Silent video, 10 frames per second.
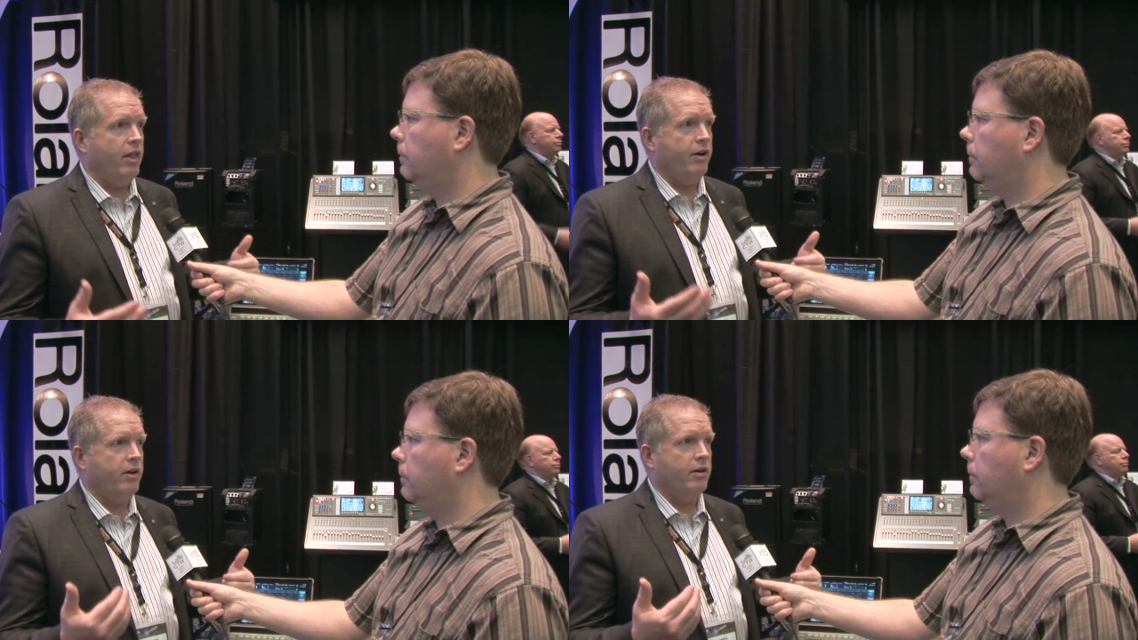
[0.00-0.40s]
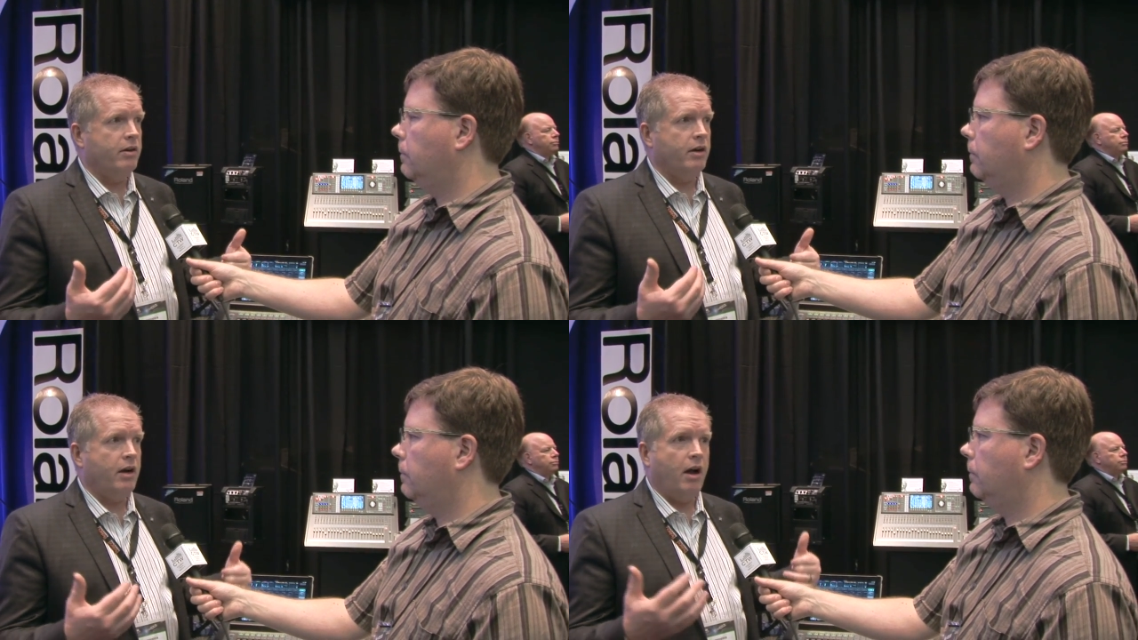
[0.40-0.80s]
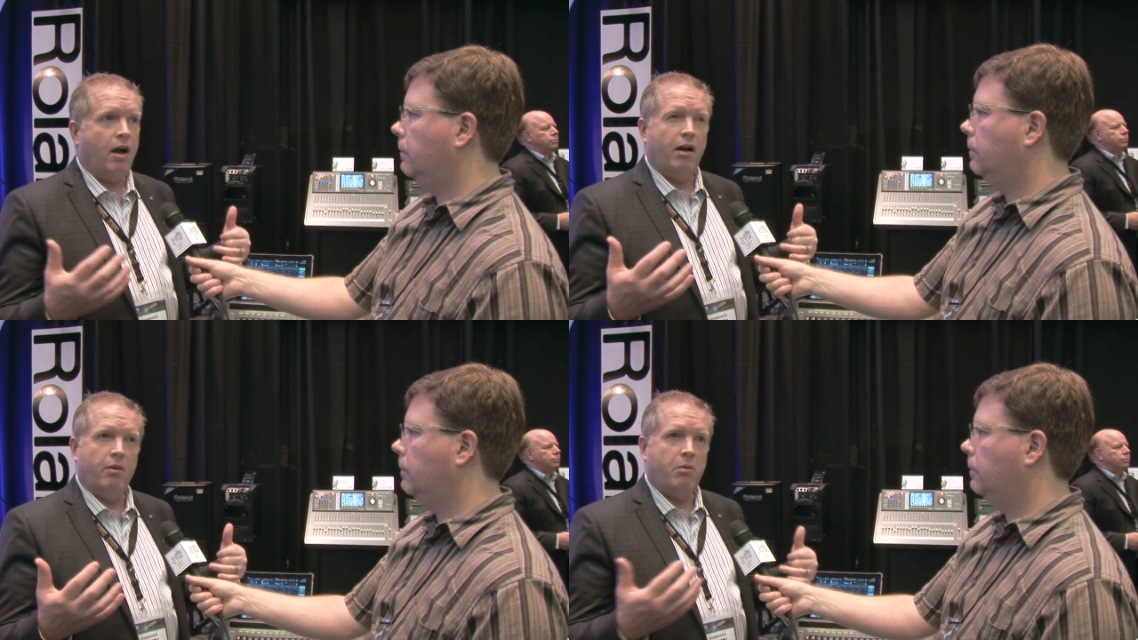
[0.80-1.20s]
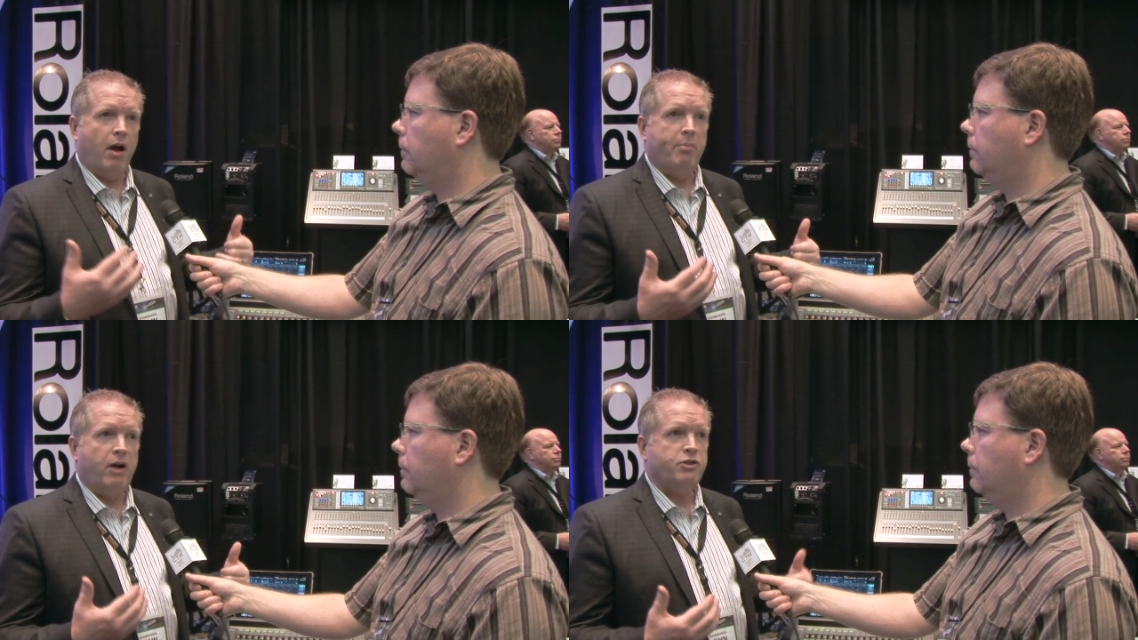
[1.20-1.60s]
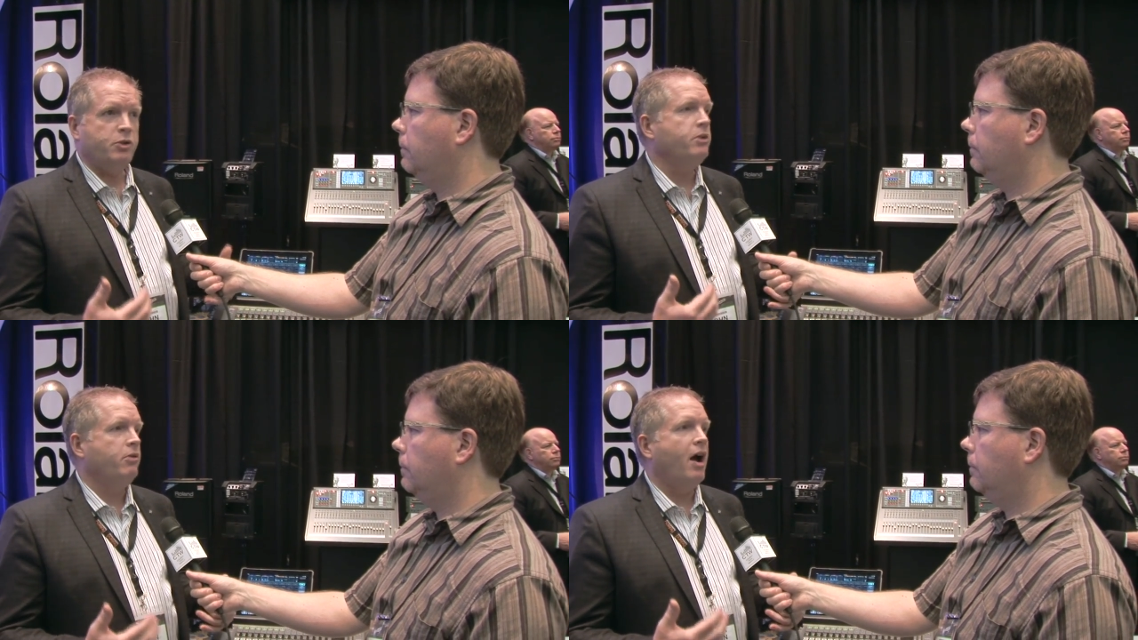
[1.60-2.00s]
Speaker 1: They're about
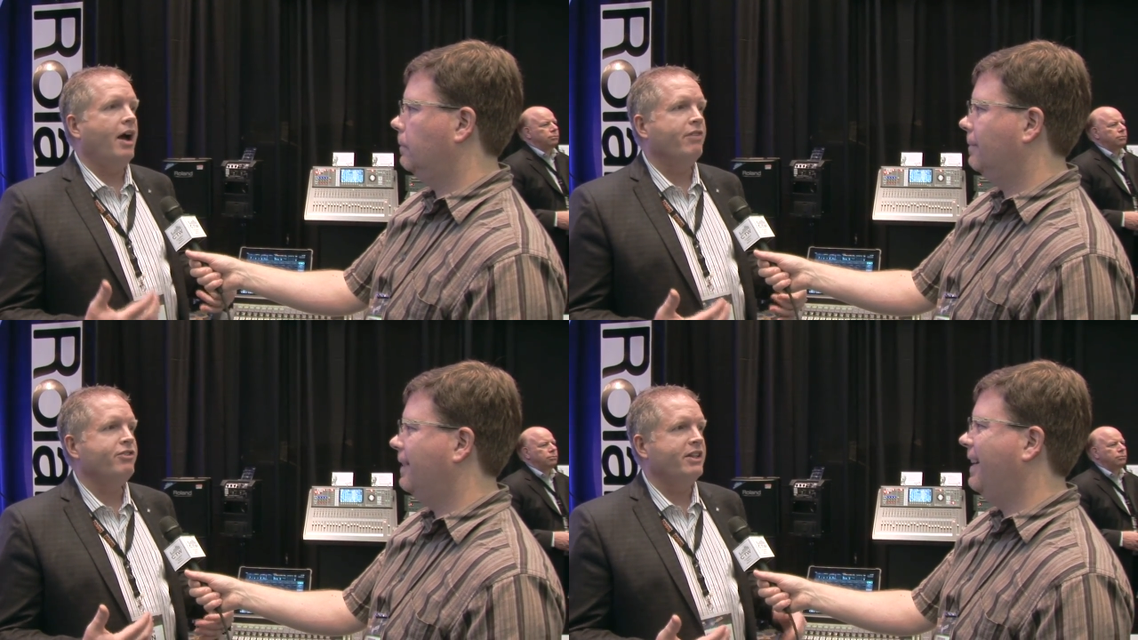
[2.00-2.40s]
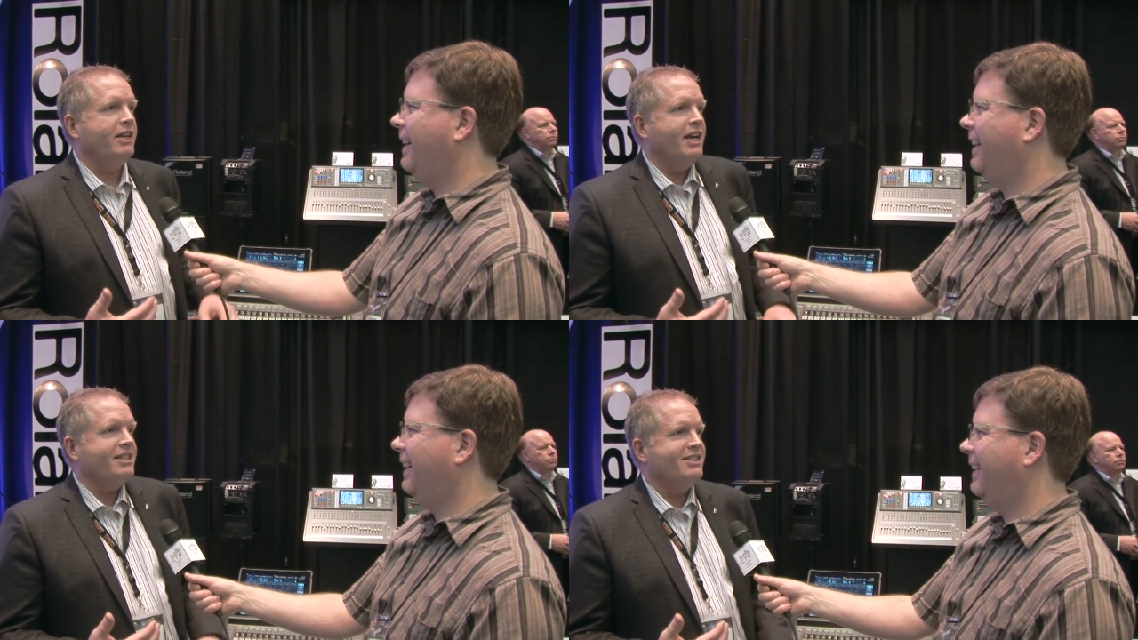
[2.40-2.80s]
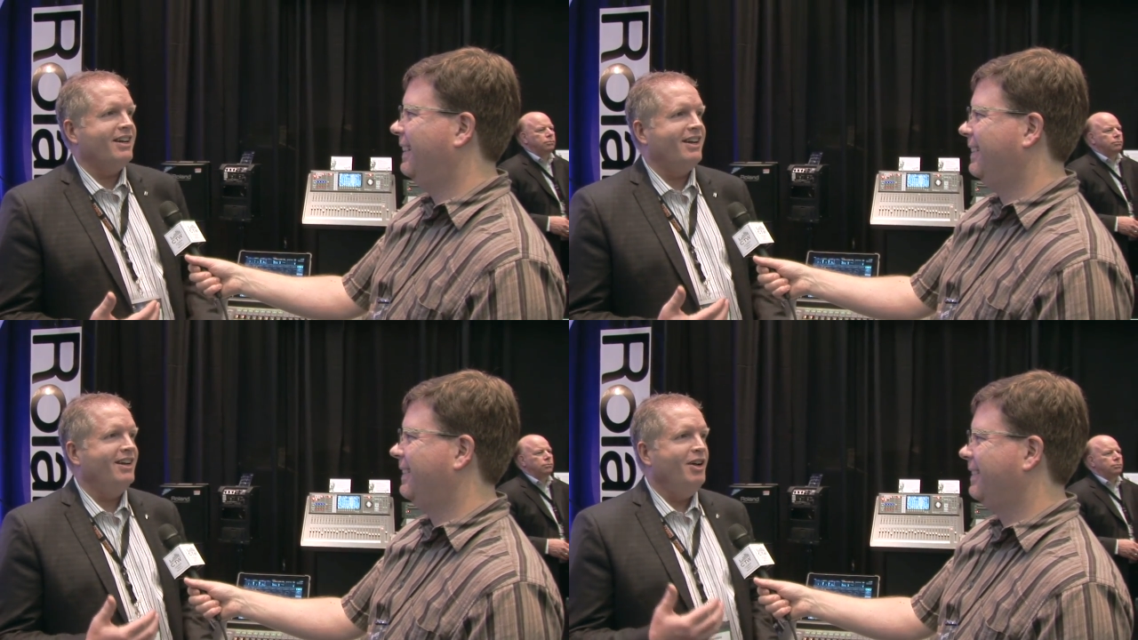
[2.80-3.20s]
to arrive in the next